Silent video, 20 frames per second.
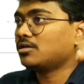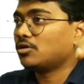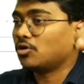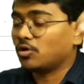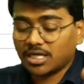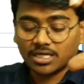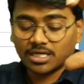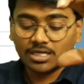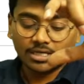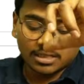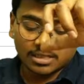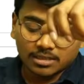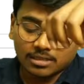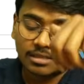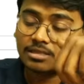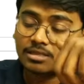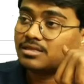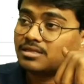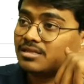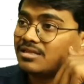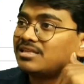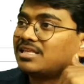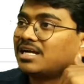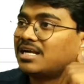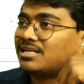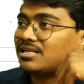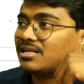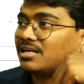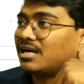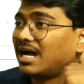Okay,
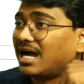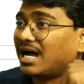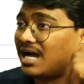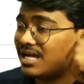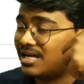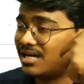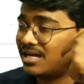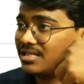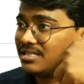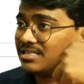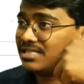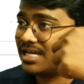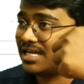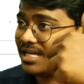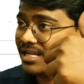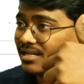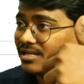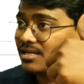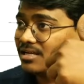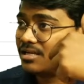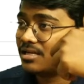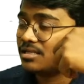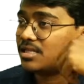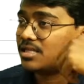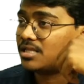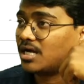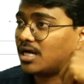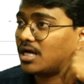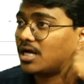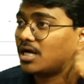that there
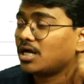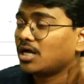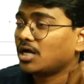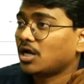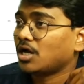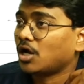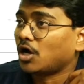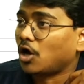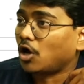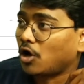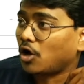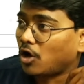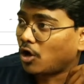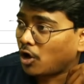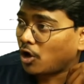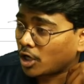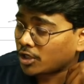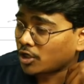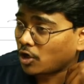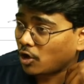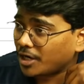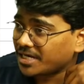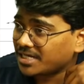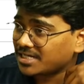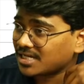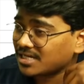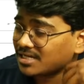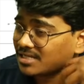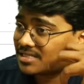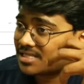the on
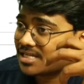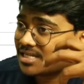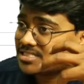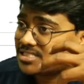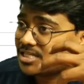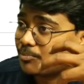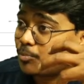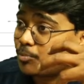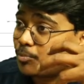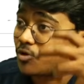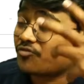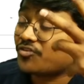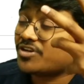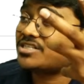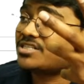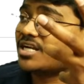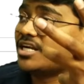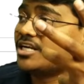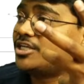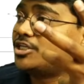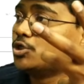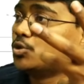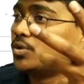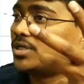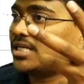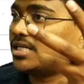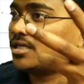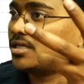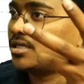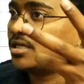auditor there is a professional duty